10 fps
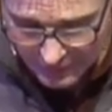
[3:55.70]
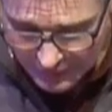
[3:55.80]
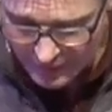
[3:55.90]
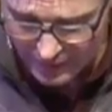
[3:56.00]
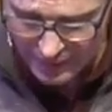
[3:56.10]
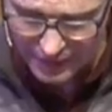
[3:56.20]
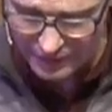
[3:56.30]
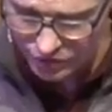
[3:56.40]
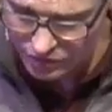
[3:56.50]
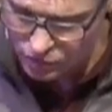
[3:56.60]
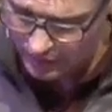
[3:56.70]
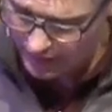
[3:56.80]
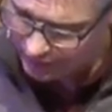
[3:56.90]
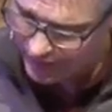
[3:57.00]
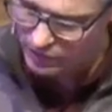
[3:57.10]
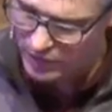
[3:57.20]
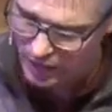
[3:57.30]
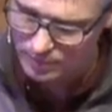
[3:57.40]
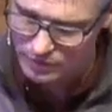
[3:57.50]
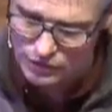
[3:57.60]
many occasions, when I've had the
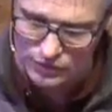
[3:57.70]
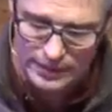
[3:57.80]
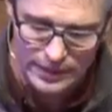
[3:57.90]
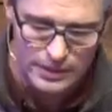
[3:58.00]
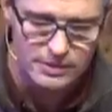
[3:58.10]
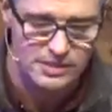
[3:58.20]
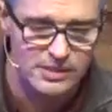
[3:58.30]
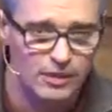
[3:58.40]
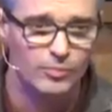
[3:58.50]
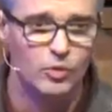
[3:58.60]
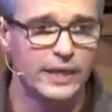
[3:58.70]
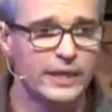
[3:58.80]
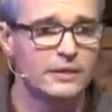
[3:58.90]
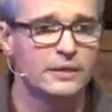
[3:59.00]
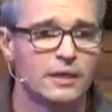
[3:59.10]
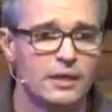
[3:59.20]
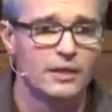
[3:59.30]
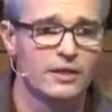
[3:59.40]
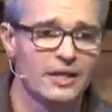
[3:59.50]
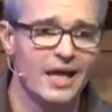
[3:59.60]
opportunity to celebrate the